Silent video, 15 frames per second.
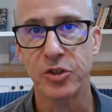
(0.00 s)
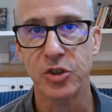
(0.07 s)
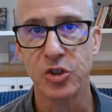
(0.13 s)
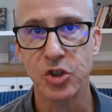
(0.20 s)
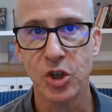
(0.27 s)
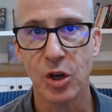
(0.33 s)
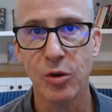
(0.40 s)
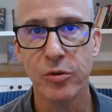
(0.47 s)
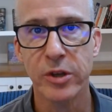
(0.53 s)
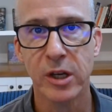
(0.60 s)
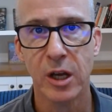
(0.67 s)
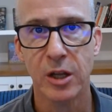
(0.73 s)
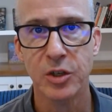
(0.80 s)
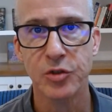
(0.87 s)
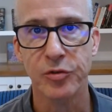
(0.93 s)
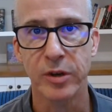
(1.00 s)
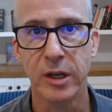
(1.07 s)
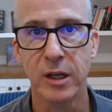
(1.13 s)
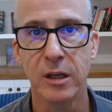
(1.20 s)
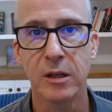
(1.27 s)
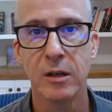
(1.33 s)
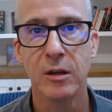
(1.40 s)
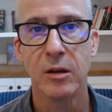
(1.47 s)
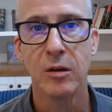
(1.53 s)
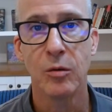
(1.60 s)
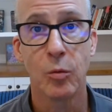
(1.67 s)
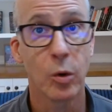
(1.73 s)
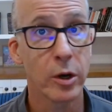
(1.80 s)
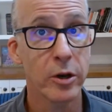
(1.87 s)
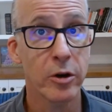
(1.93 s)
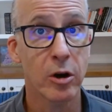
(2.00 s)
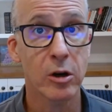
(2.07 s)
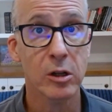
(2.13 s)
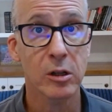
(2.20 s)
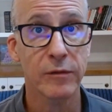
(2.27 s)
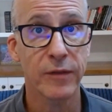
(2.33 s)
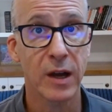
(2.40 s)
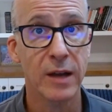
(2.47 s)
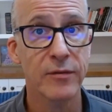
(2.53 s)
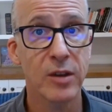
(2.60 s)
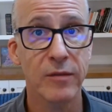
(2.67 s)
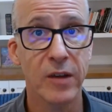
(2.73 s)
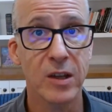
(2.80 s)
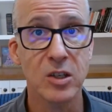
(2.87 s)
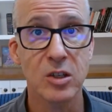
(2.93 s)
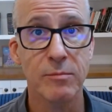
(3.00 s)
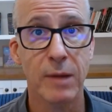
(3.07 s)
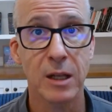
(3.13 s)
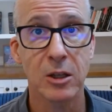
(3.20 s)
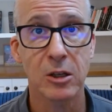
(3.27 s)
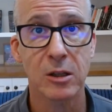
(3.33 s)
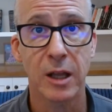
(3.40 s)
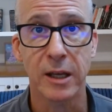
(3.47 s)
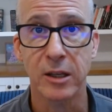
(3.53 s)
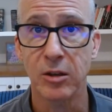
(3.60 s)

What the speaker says: to show the country what an Article 5 convention might look like.